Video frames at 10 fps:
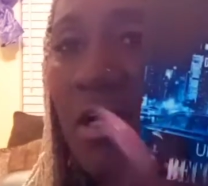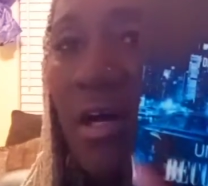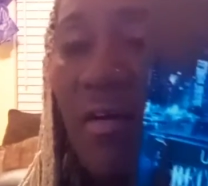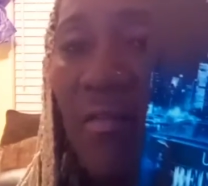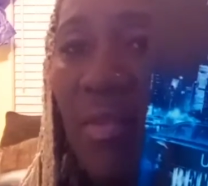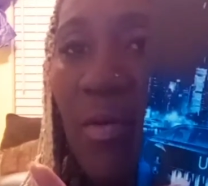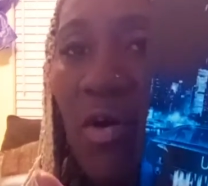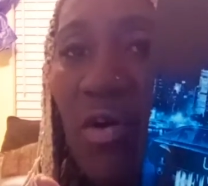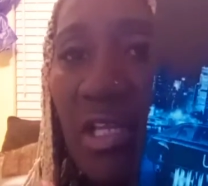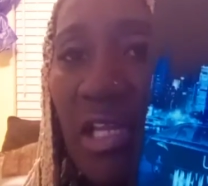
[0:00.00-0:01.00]
of the
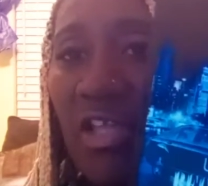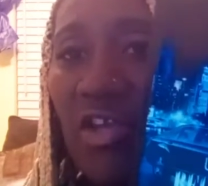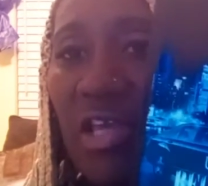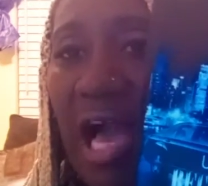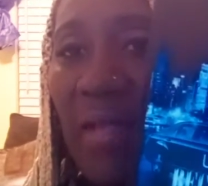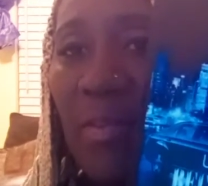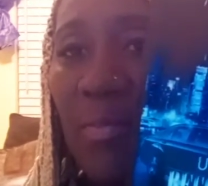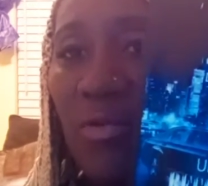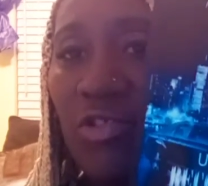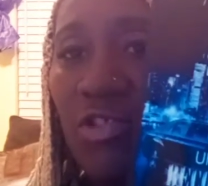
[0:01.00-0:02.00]
book, and then you got the
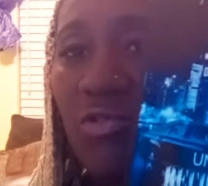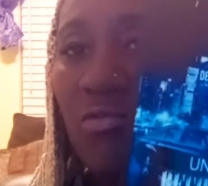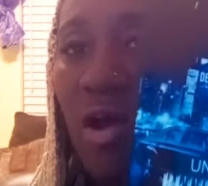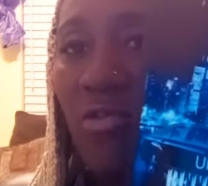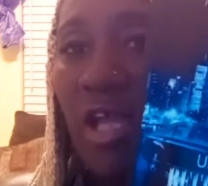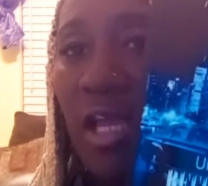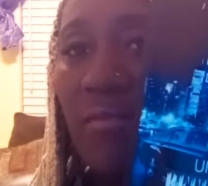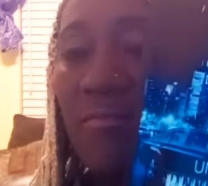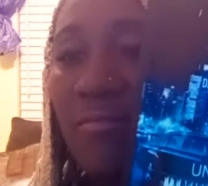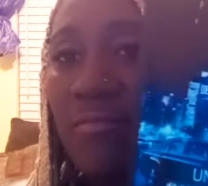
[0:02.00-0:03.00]
person who wrote it.
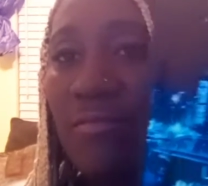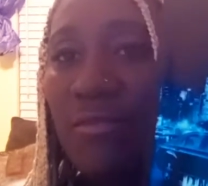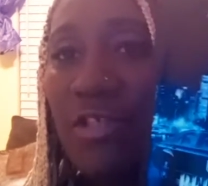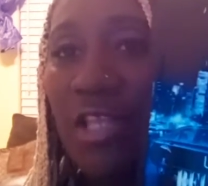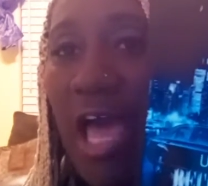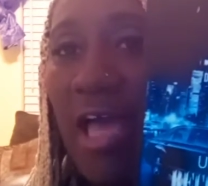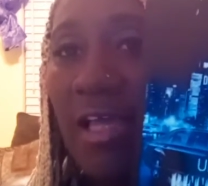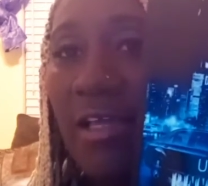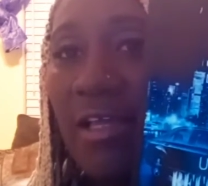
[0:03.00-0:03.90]
See that?